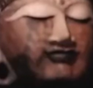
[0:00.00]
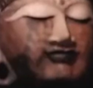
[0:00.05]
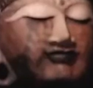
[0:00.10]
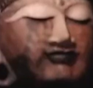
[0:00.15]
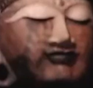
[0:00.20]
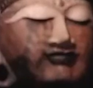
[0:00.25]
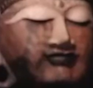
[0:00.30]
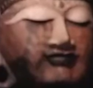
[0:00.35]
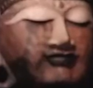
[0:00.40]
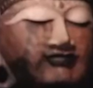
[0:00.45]

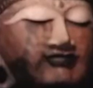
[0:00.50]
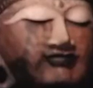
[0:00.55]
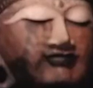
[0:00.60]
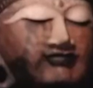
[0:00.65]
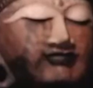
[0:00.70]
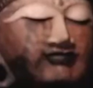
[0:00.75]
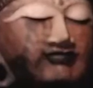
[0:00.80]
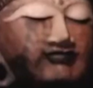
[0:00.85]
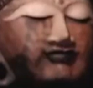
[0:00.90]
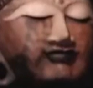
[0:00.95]

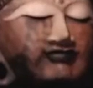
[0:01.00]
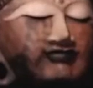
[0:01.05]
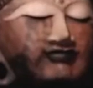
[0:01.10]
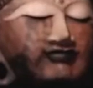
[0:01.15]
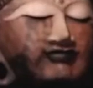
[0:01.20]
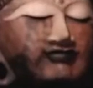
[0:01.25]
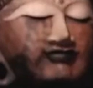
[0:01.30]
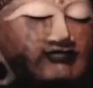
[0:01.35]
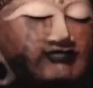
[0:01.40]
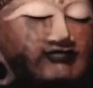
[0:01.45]

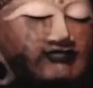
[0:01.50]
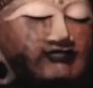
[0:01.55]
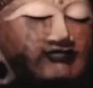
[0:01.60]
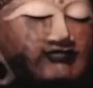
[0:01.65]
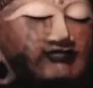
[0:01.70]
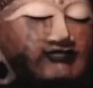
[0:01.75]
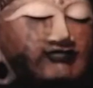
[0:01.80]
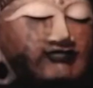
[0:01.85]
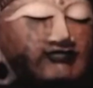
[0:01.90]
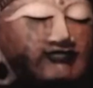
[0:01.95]

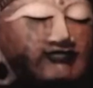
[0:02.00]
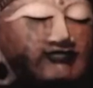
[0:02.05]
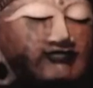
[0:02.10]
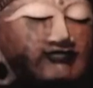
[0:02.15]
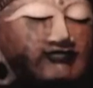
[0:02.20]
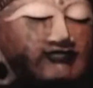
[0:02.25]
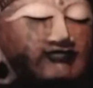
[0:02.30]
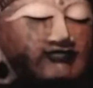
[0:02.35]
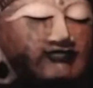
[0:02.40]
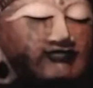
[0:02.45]

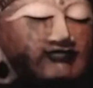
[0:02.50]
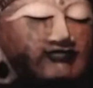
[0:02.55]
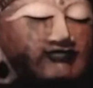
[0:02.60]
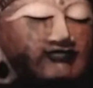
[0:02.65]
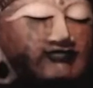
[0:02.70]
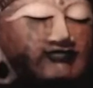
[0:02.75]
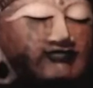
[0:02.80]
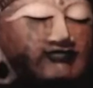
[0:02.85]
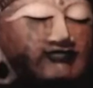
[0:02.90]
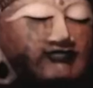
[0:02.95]

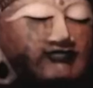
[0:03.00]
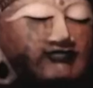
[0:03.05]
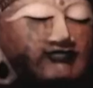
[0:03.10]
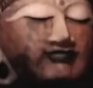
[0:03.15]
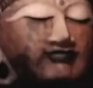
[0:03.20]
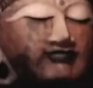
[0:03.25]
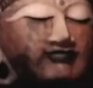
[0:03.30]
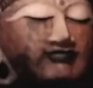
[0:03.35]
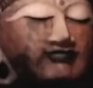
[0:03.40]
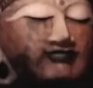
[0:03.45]

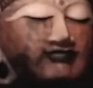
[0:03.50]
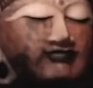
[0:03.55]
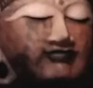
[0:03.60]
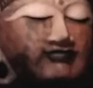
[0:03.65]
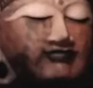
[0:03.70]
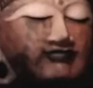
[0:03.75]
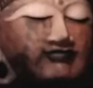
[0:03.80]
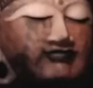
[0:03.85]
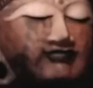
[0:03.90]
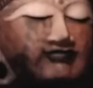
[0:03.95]

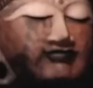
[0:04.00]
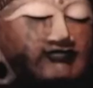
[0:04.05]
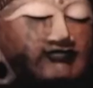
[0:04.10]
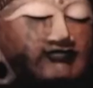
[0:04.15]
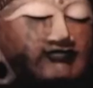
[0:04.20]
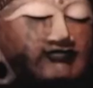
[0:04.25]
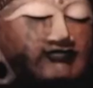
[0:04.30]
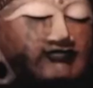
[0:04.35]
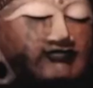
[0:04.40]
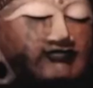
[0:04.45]

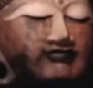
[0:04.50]
No words are spoken by the person on screen.